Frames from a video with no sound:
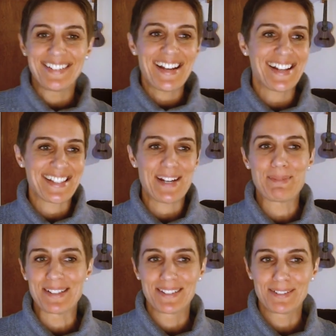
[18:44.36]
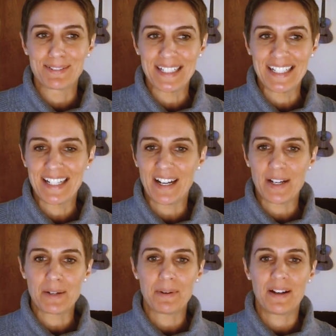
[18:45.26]
Yes, absolutely.
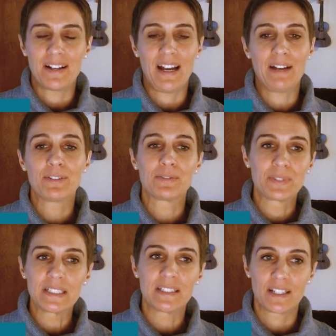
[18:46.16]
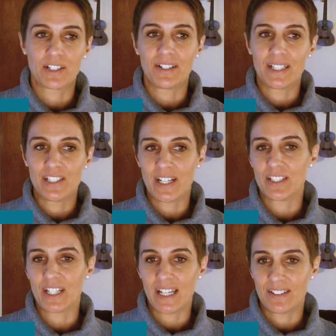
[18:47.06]
Uh, I would really encourage
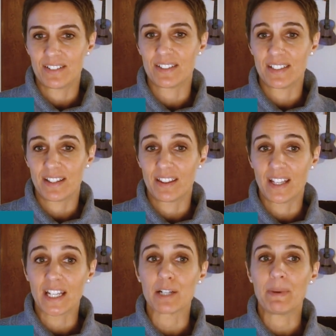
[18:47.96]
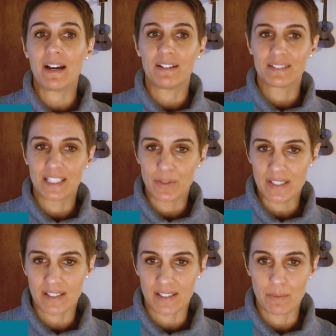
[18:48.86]
educators to think about
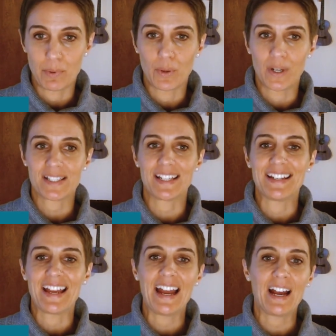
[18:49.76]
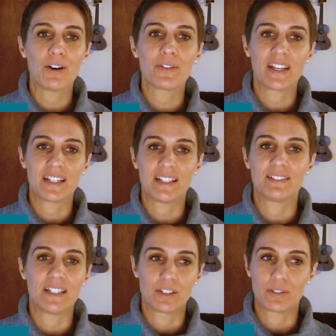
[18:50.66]
linguistic supports and how they
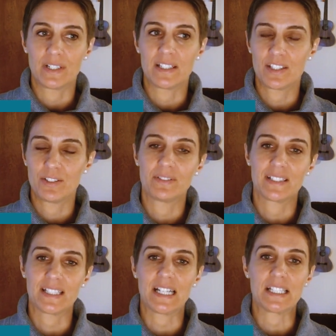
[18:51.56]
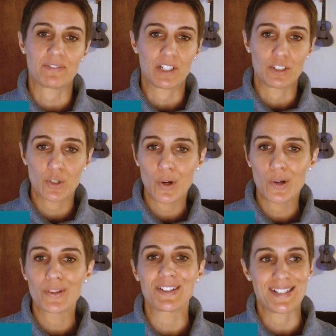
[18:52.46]
can increase students' sense of
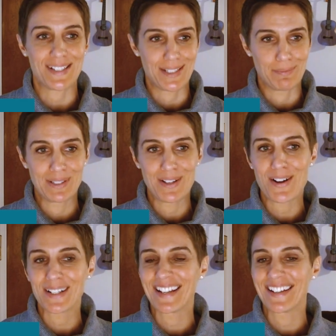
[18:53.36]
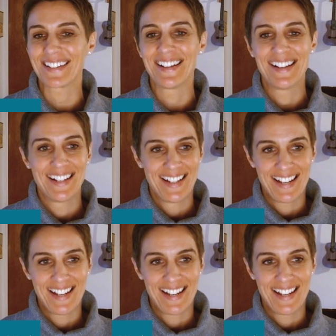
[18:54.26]
control, their sense of belonging,